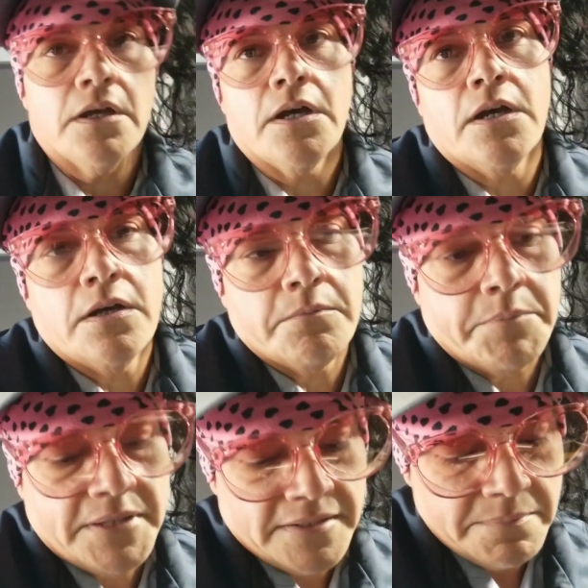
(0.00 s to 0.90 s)
Um,
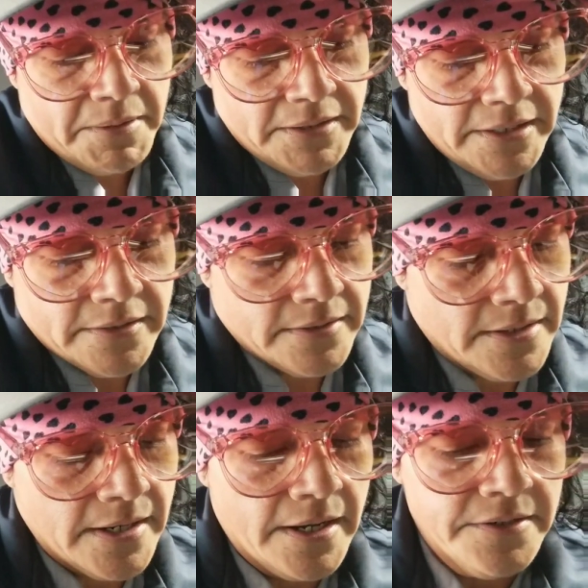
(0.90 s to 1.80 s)
but that's about it.
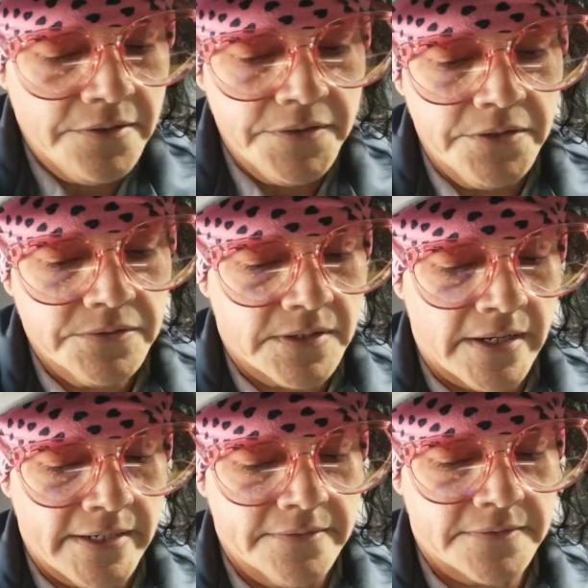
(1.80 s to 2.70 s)
I got nothing else,
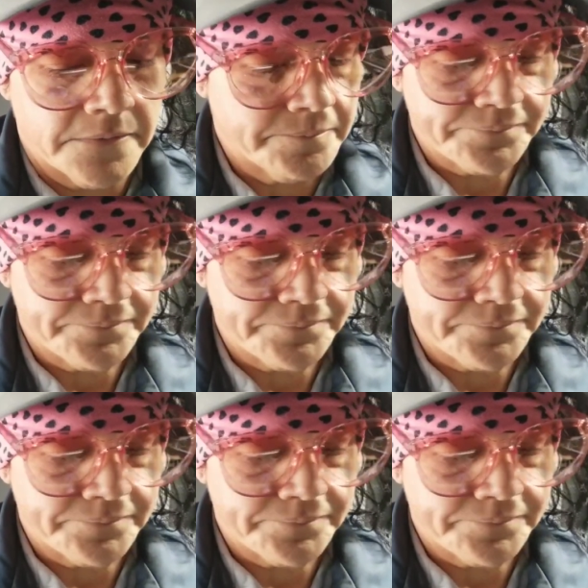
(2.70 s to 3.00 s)
guys.